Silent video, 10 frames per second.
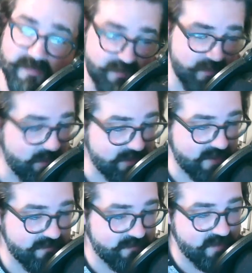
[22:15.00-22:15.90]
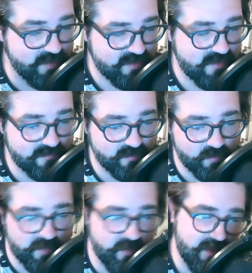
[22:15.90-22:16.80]
maybe save save the
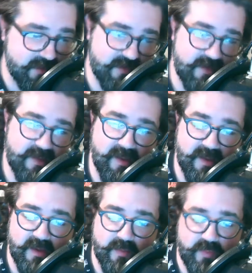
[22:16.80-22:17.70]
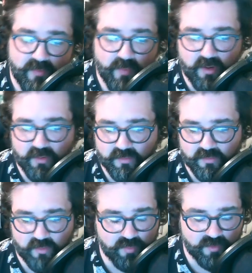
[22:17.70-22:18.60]
twenty bucks. Be smart.
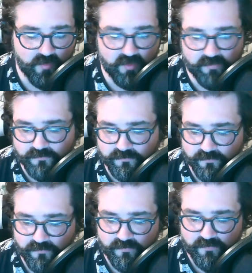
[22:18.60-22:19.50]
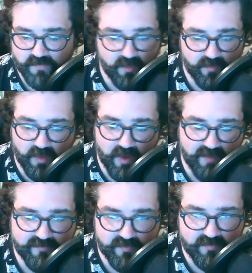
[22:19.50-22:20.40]
Don't be like me. I'm an
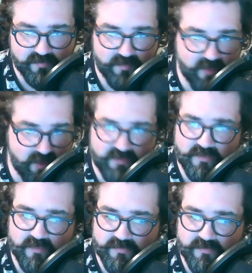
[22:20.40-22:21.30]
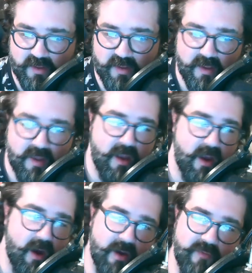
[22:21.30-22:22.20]
awful monster.
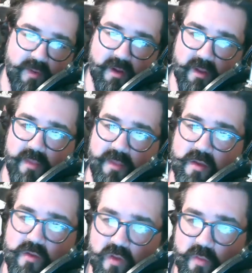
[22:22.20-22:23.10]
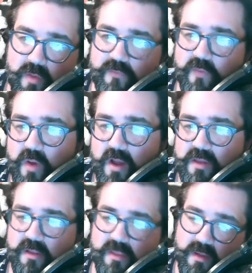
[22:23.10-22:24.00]
All right, everybody. Thank you so much for
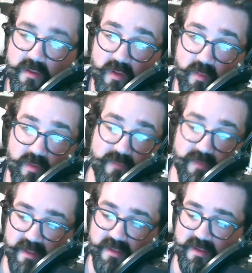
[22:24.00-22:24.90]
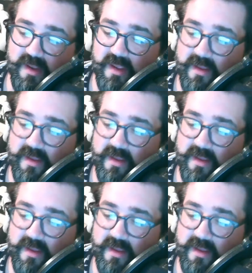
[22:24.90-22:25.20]
watching. Thank you so much for listening